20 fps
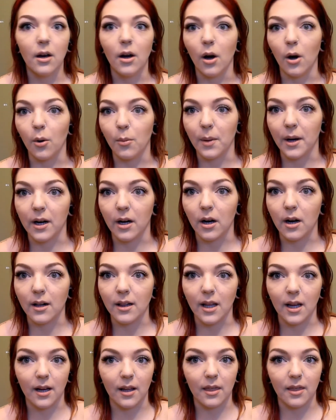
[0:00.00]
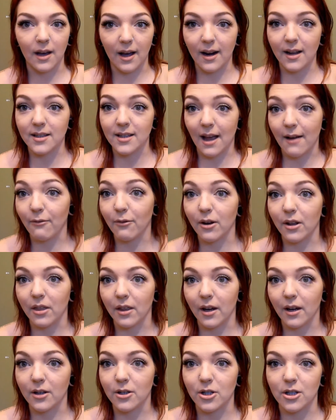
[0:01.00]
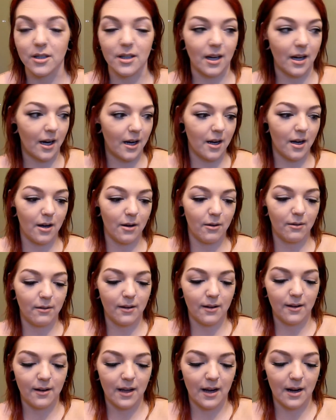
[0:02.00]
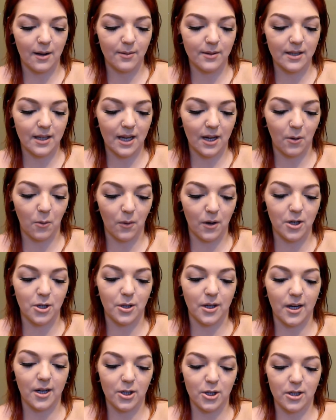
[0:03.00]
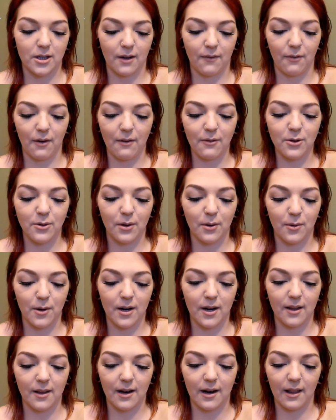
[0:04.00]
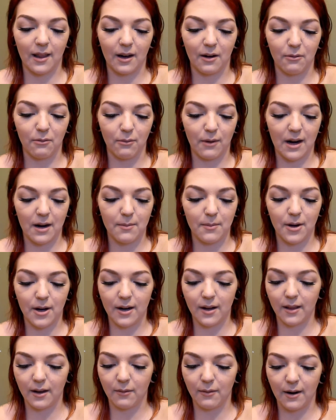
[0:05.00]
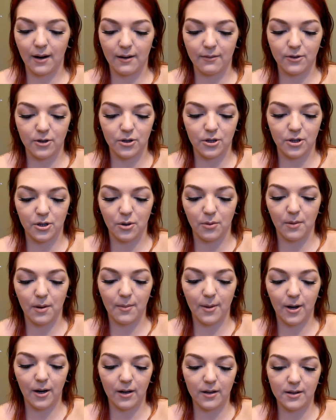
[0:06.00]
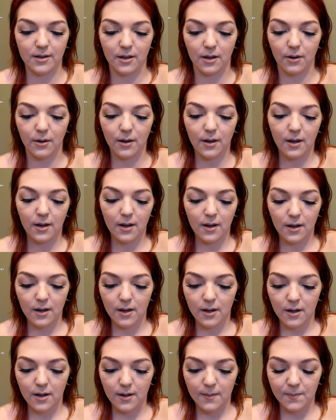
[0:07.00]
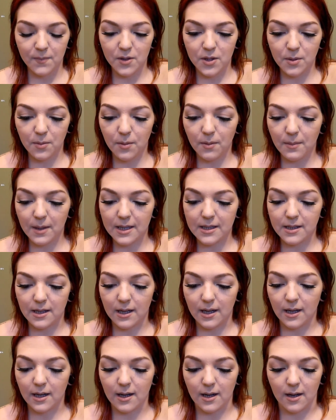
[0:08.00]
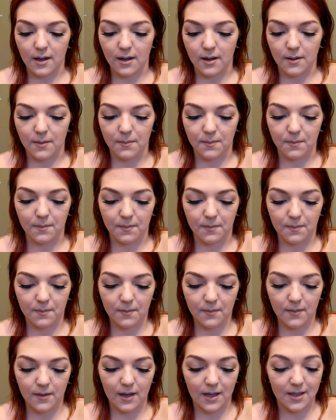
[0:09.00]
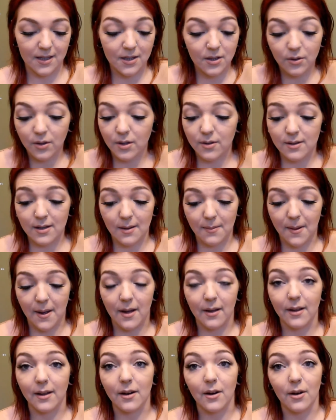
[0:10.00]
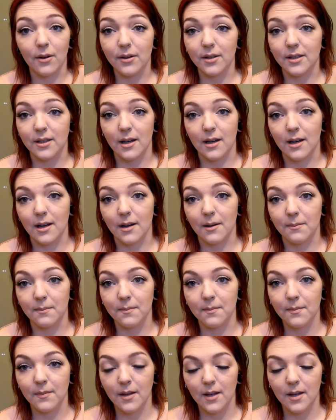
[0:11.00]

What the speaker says: oh my god, like that has everything. And she's like, I know. And I was like, where'd you get it? She's like, Forever 21. And I like ran and bought it like right after she told me about it. So super amazing. I still use that palette all the time.